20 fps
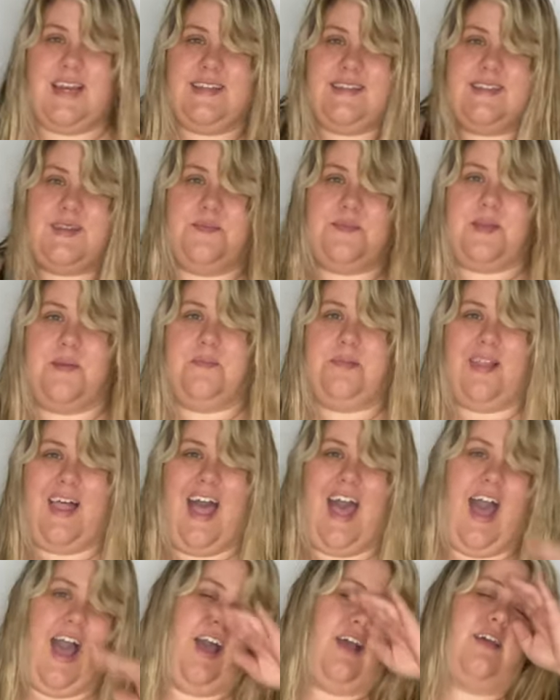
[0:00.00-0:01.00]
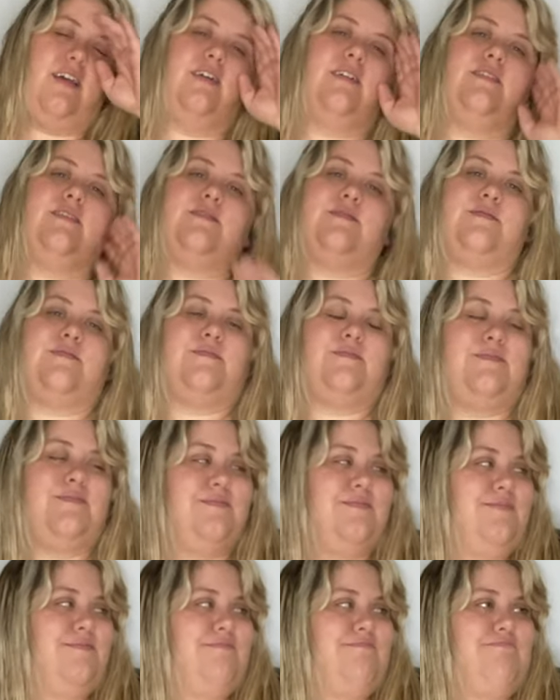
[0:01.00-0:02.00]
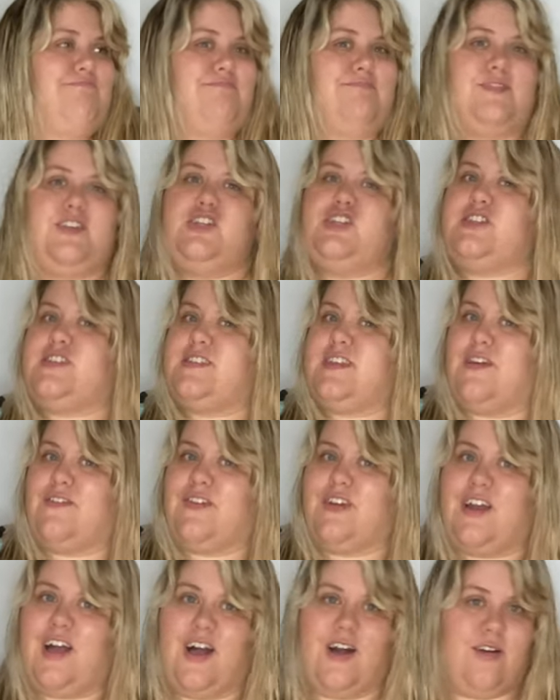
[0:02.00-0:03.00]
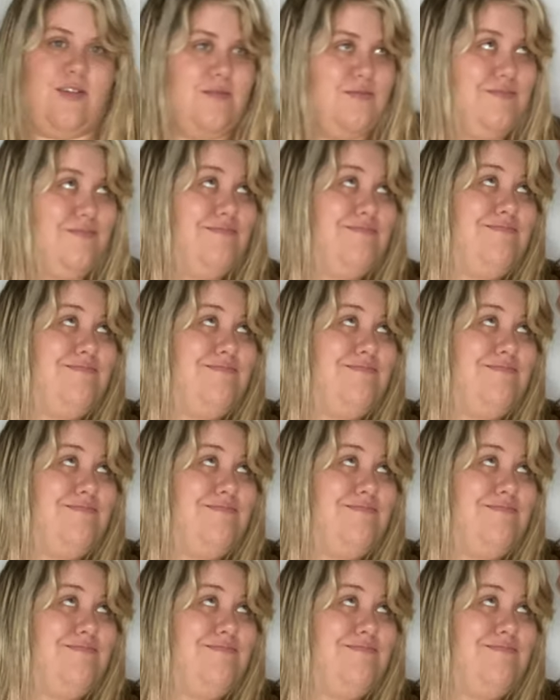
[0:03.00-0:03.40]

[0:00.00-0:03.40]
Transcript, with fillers: needs something black. You just never know.